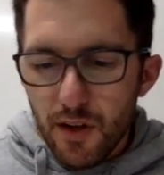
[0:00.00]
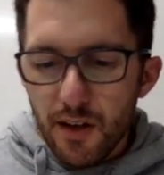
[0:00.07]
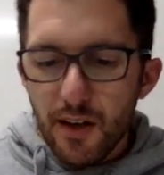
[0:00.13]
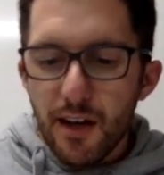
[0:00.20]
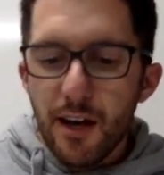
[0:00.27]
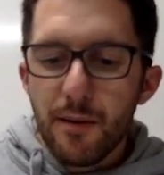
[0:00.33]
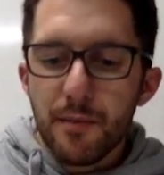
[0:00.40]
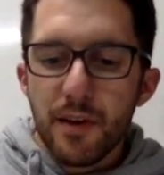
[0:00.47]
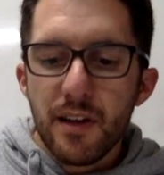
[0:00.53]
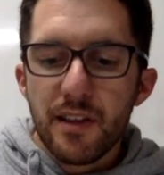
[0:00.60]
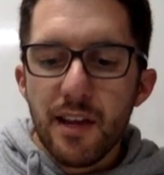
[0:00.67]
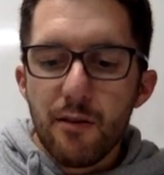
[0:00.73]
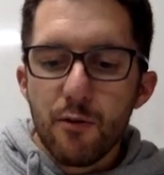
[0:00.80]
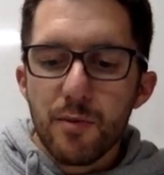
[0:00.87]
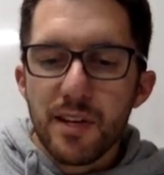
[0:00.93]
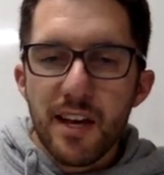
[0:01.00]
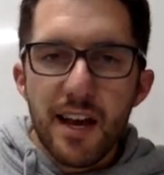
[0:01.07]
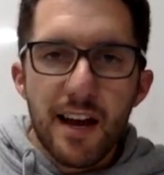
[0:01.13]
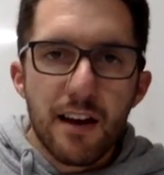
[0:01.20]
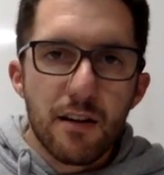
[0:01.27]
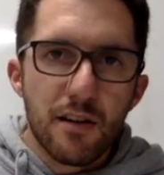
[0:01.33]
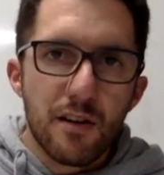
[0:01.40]
and that will be
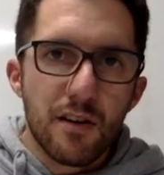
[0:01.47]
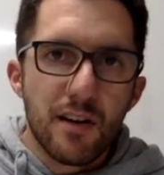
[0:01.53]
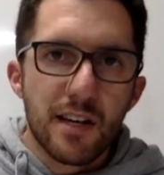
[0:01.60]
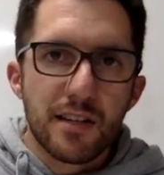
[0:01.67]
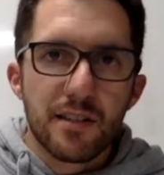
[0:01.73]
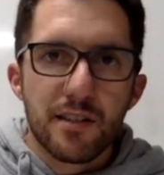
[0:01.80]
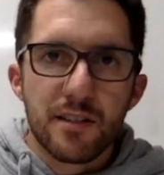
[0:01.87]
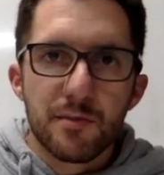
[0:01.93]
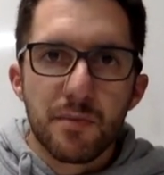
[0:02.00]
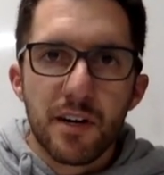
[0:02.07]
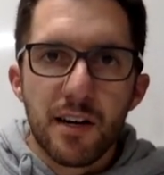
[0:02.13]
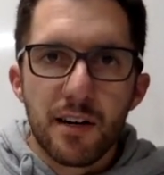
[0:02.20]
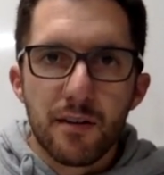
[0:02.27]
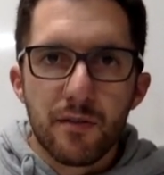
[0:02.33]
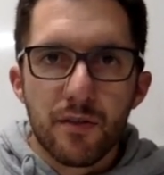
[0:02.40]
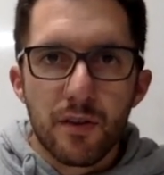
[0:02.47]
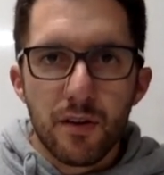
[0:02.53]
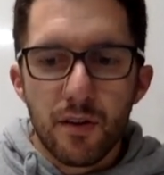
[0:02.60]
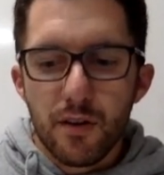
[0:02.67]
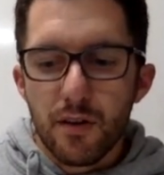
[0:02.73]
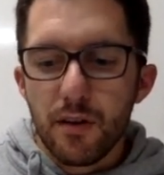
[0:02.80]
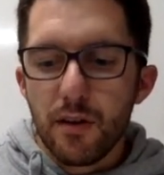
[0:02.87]
outlined as part of
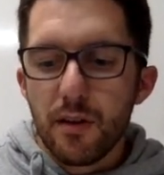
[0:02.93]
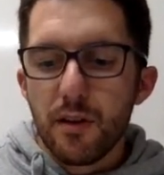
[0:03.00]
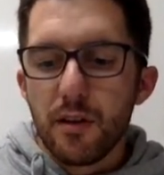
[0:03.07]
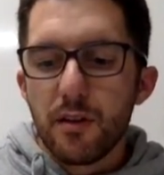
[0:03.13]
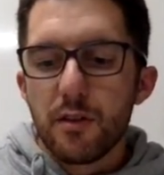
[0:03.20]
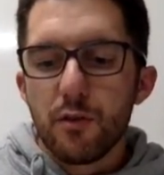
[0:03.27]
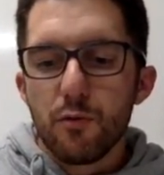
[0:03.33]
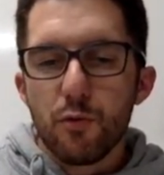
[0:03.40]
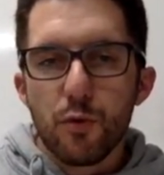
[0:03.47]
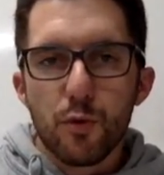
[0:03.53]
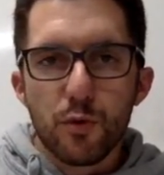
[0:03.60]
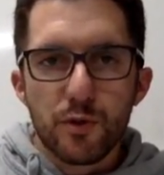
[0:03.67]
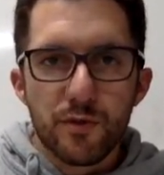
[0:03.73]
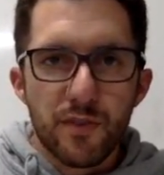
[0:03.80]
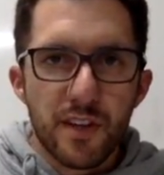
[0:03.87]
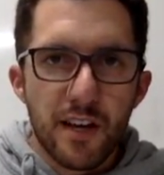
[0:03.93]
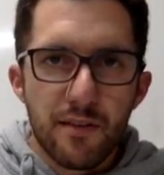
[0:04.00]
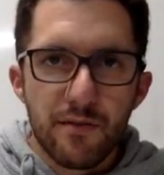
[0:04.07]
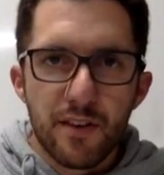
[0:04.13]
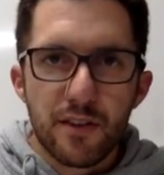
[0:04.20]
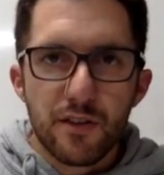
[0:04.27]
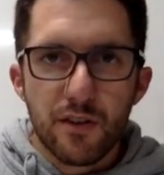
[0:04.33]
the rules for that
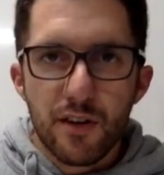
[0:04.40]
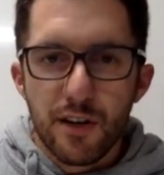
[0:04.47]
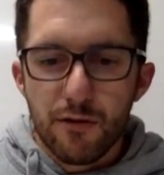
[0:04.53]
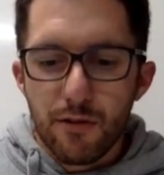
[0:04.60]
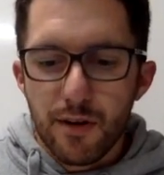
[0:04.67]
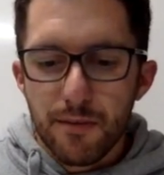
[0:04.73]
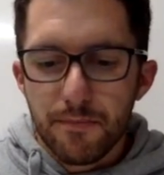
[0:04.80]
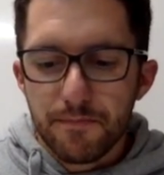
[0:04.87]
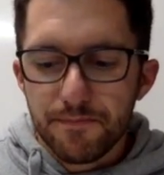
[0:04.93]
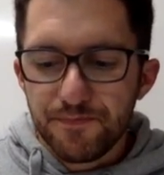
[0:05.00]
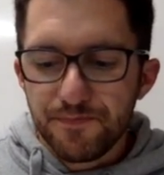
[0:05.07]
Venn diagram.